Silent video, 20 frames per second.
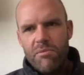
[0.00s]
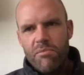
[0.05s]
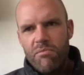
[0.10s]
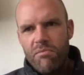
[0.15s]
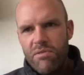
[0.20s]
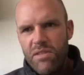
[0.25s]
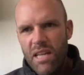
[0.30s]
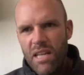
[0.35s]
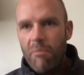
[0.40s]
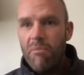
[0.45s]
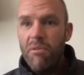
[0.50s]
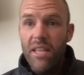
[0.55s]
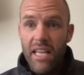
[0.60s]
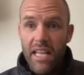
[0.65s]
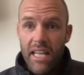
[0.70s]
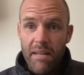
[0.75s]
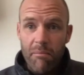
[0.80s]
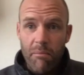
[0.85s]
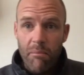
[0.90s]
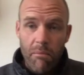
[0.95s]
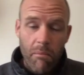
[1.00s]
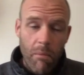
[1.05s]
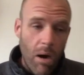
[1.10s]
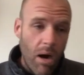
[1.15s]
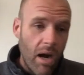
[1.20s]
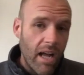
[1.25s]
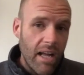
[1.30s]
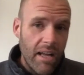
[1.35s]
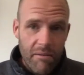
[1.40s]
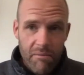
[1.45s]
something in
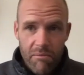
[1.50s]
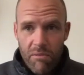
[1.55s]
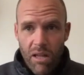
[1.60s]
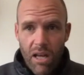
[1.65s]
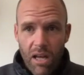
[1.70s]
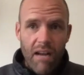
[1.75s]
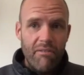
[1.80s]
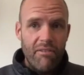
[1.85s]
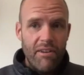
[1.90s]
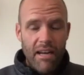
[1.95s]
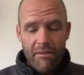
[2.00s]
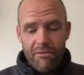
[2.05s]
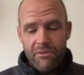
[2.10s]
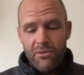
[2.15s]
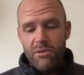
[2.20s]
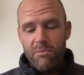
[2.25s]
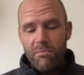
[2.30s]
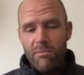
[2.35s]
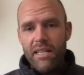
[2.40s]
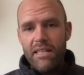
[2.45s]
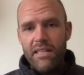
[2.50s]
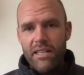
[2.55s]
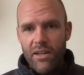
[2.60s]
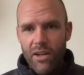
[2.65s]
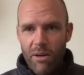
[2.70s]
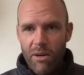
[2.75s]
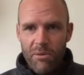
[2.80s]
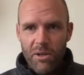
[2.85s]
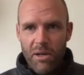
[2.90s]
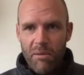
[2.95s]
my life I have to admit that
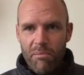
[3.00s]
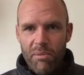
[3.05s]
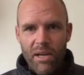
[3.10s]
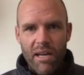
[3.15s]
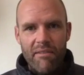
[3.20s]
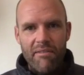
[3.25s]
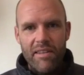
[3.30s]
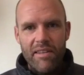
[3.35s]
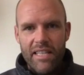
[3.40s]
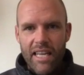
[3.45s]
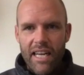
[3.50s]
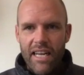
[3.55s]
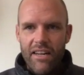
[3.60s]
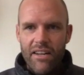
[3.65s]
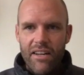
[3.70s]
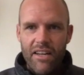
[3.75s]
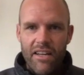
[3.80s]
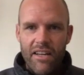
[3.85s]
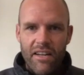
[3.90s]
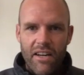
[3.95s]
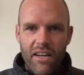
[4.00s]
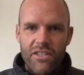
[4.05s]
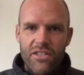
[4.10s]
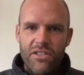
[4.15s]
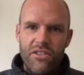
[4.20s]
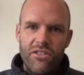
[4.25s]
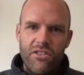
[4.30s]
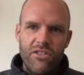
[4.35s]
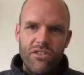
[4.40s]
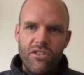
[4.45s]
I'm not perfect at. I
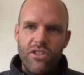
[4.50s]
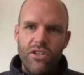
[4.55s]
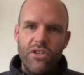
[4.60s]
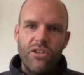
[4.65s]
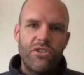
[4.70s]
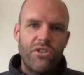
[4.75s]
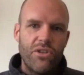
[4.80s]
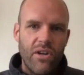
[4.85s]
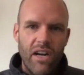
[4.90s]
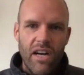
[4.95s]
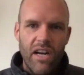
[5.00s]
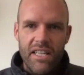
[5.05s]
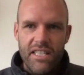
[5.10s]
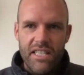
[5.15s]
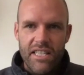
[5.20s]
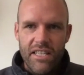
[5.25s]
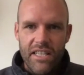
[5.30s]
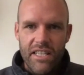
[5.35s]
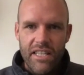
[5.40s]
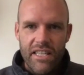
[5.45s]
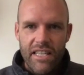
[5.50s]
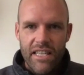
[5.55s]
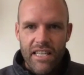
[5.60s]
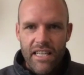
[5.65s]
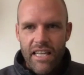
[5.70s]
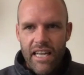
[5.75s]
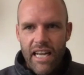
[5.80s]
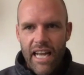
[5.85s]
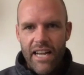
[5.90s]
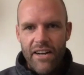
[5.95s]
do try to
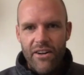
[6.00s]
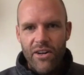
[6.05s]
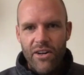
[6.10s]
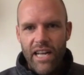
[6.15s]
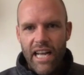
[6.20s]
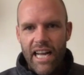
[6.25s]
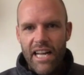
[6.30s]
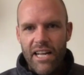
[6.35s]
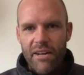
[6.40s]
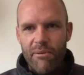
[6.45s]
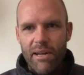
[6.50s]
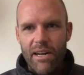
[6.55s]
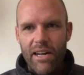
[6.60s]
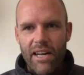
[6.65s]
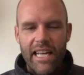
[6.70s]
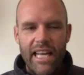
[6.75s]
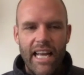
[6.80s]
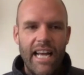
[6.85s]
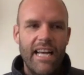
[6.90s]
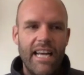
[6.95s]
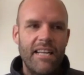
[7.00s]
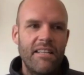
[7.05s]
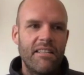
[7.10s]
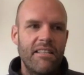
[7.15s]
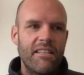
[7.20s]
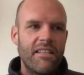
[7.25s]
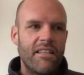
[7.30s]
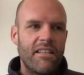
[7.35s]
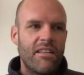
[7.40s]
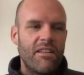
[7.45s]
eat organic when I can,
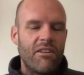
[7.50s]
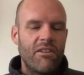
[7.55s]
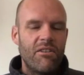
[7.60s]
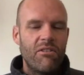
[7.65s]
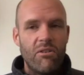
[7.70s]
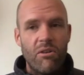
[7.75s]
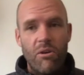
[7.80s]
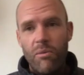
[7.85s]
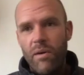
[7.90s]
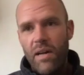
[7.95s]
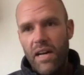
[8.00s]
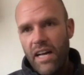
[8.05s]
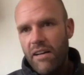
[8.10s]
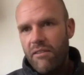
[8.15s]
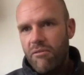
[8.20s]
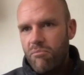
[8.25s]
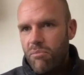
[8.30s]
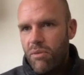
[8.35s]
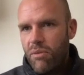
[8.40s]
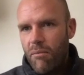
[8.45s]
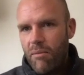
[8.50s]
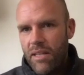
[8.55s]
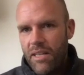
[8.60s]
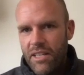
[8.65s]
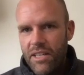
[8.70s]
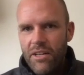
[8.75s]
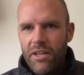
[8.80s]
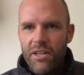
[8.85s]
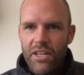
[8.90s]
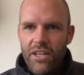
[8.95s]
or when I probably,
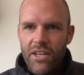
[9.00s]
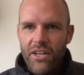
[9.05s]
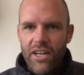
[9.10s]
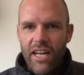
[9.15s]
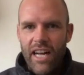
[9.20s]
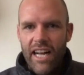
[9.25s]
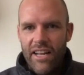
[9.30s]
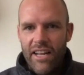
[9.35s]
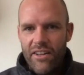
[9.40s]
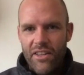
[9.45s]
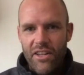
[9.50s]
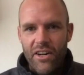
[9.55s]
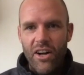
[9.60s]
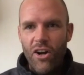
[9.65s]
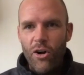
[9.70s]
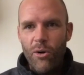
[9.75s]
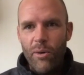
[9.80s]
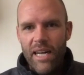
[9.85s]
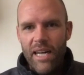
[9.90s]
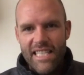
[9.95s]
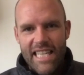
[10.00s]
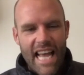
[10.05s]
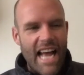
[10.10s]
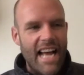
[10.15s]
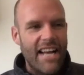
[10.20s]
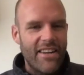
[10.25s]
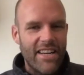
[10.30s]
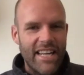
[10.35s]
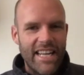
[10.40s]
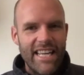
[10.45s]
you could argue that I always
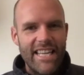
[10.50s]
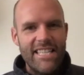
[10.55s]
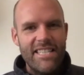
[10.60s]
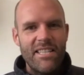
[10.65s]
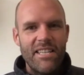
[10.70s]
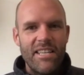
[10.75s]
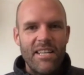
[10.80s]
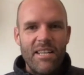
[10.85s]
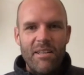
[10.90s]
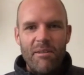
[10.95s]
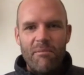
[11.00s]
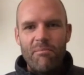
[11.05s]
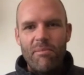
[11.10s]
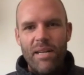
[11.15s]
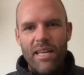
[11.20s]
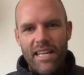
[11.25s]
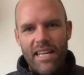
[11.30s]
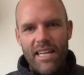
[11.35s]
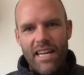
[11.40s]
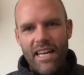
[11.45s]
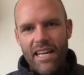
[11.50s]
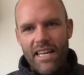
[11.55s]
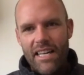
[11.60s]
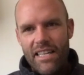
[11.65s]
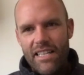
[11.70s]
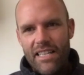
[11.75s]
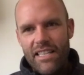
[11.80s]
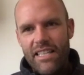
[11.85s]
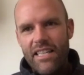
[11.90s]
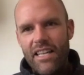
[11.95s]
can, I guess. But,
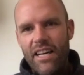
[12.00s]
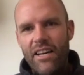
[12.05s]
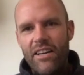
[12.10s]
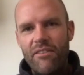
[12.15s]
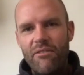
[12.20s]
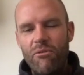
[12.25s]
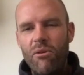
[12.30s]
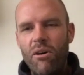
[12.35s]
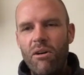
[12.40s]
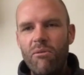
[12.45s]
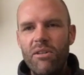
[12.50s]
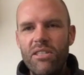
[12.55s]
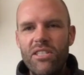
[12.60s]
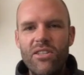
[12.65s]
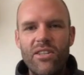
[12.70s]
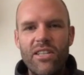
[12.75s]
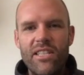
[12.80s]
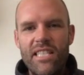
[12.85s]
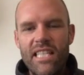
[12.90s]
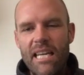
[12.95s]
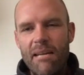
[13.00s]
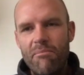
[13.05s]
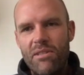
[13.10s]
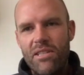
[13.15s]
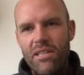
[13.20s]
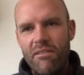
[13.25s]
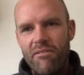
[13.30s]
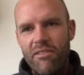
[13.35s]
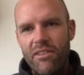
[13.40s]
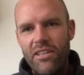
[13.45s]
you know, what sort of tips
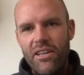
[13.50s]
have you